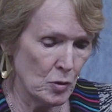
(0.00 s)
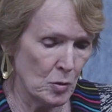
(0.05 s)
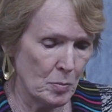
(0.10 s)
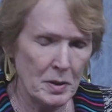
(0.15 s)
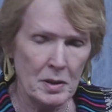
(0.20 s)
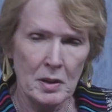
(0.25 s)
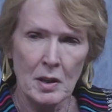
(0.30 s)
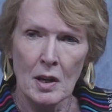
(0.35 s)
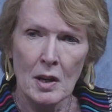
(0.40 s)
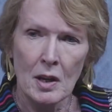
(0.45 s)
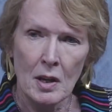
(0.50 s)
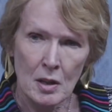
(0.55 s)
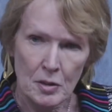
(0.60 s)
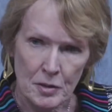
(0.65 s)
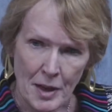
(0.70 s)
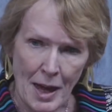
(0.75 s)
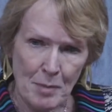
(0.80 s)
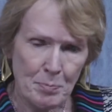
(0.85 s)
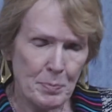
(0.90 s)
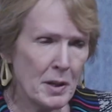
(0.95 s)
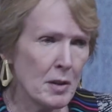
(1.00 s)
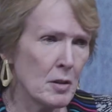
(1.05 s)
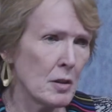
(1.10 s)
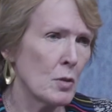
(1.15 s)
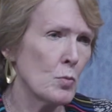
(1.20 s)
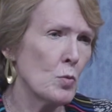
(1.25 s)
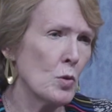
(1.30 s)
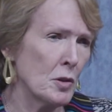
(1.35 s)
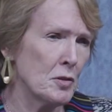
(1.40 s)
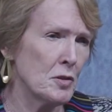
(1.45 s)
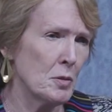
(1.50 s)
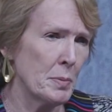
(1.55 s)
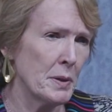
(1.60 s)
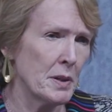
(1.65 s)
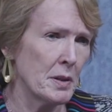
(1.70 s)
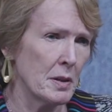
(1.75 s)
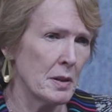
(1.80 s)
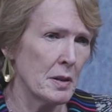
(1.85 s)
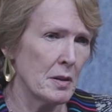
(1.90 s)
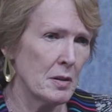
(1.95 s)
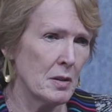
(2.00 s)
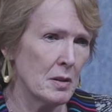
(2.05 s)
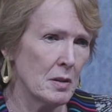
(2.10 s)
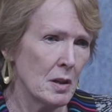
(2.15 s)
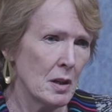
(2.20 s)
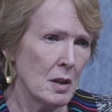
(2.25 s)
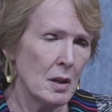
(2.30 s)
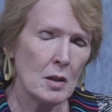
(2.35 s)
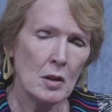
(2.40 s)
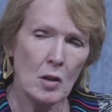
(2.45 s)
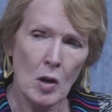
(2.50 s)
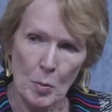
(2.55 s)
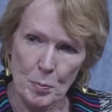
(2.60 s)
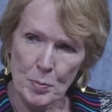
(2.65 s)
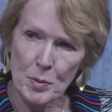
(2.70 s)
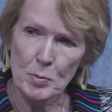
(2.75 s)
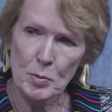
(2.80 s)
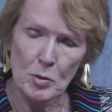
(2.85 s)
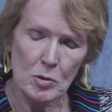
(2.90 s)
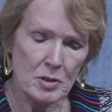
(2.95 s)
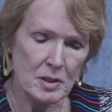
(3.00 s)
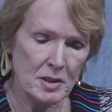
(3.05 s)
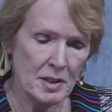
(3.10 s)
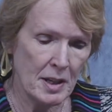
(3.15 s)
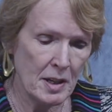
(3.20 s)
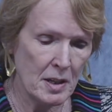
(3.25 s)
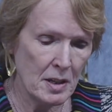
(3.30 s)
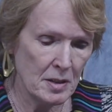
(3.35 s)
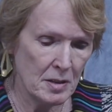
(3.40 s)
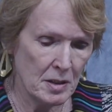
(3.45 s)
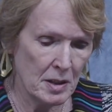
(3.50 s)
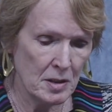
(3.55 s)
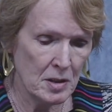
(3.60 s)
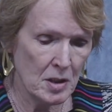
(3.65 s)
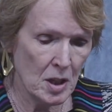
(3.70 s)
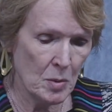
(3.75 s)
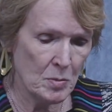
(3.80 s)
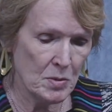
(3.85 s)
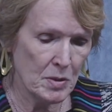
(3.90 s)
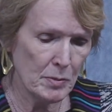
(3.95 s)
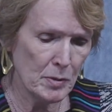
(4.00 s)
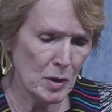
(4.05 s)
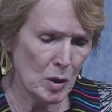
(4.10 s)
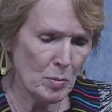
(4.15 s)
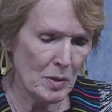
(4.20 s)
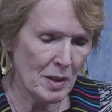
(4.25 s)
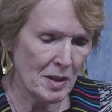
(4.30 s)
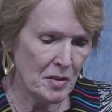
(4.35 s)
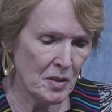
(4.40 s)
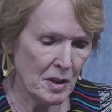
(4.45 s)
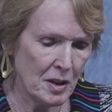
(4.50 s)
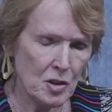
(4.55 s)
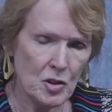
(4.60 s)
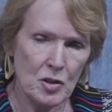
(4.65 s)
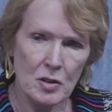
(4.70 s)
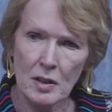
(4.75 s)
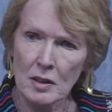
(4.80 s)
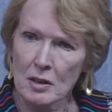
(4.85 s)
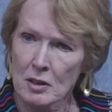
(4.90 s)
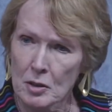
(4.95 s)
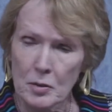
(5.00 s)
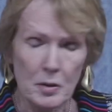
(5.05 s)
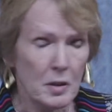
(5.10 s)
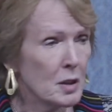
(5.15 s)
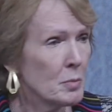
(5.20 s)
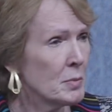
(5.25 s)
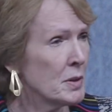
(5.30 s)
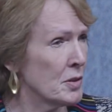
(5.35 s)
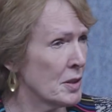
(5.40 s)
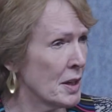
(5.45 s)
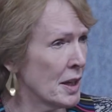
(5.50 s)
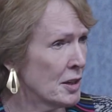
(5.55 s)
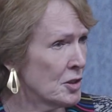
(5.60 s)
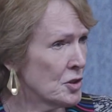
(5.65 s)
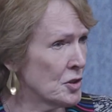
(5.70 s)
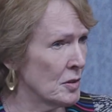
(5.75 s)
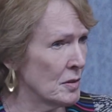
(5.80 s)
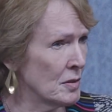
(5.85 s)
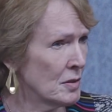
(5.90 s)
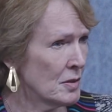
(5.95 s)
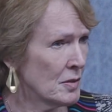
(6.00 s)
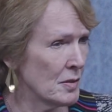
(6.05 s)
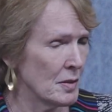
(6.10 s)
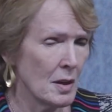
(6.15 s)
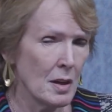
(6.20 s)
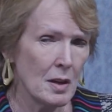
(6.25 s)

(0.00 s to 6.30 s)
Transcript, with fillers: But that period was a period comparable today in, in terms of globalization, including communications.